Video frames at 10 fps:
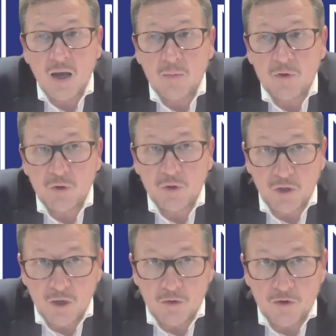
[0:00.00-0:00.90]
You can
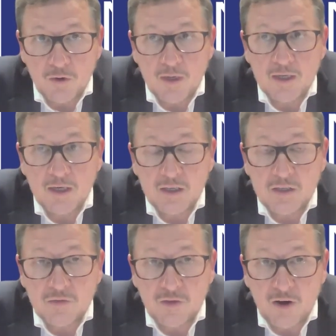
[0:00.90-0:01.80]
go through it.
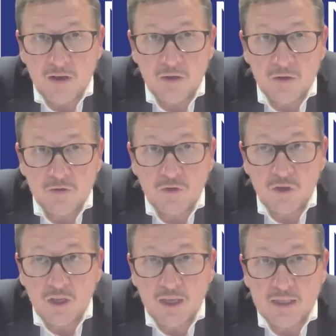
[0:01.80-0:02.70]
It's very
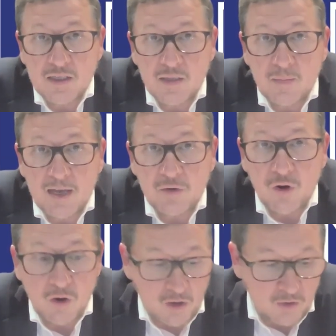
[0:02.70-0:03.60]
useful. It's the
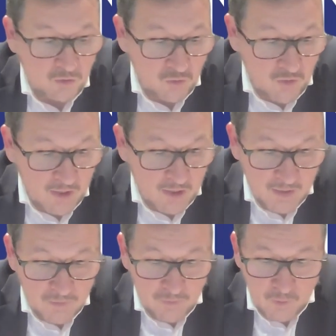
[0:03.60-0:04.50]
bedrock,
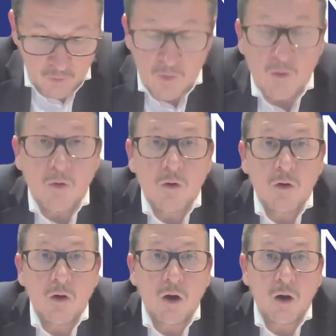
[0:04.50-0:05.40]
really, for
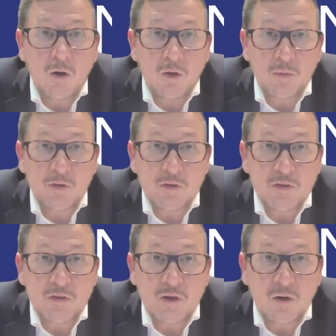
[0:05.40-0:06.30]

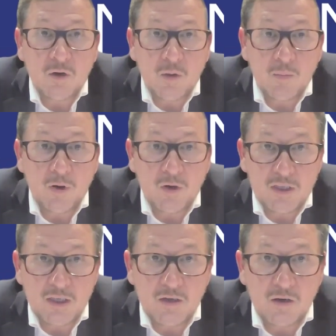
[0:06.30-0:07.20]
arguments on
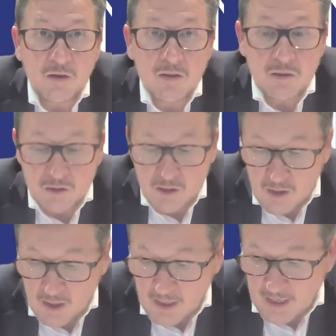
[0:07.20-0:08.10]
non-party costs.
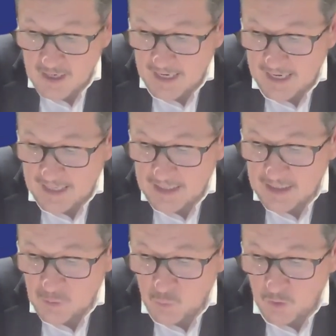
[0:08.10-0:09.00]

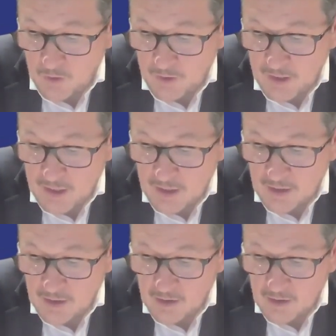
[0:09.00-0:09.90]
And what the